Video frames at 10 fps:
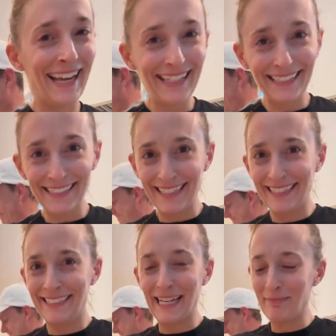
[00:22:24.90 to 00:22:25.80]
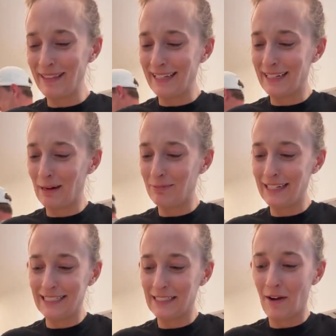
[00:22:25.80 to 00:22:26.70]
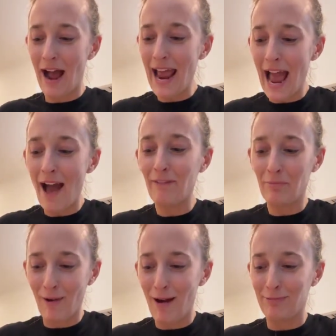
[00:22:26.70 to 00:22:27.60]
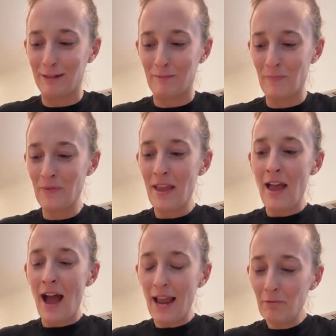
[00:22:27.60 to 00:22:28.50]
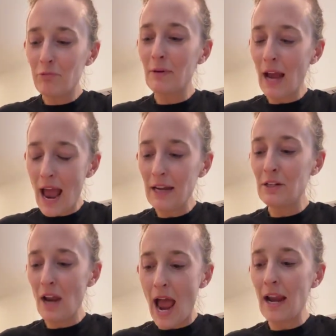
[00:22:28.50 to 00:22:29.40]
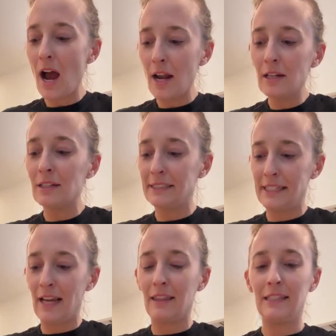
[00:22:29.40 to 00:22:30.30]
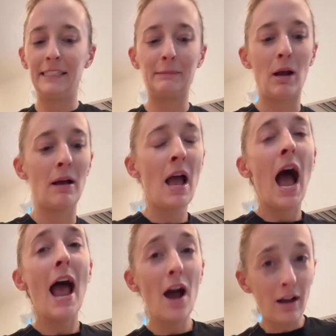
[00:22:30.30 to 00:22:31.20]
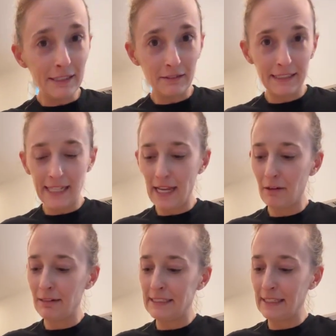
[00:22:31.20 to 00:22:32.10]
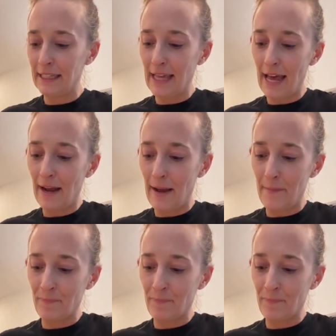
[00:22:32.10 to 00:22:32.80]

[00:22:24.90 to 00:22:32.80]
Haley said the same thing a couple days ago. I have a problem. I understand this is problem. I also decided recently that,